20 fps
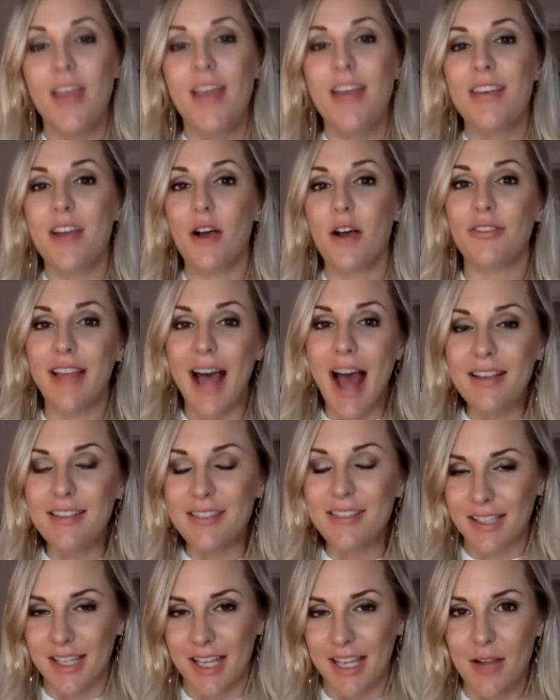Now,
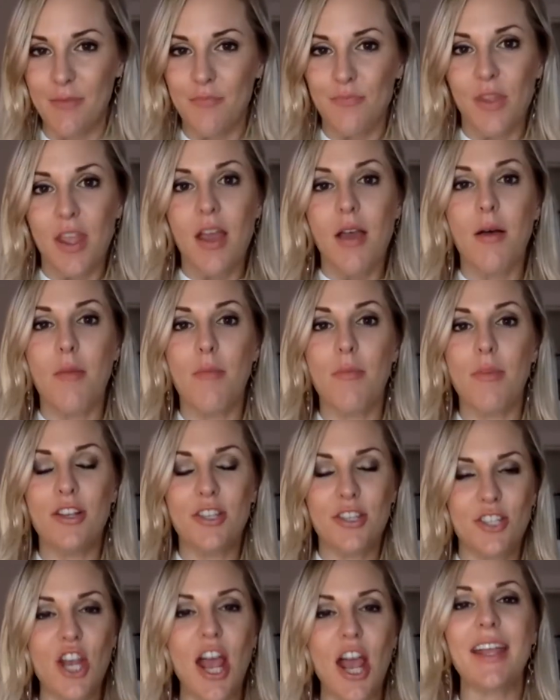lastly,
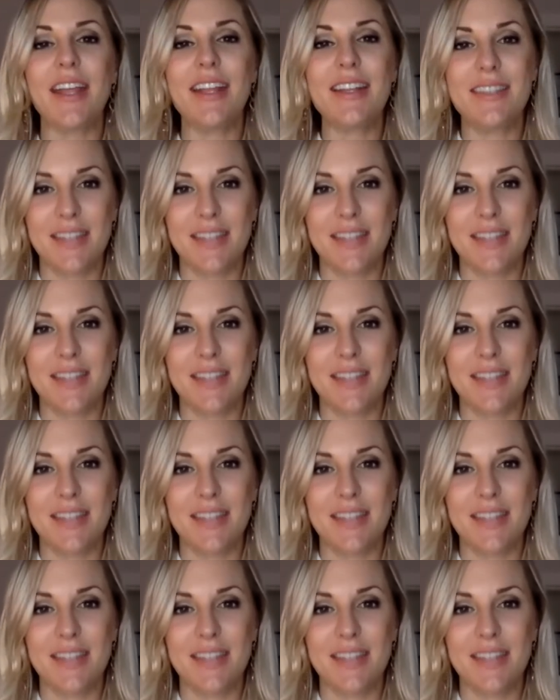check and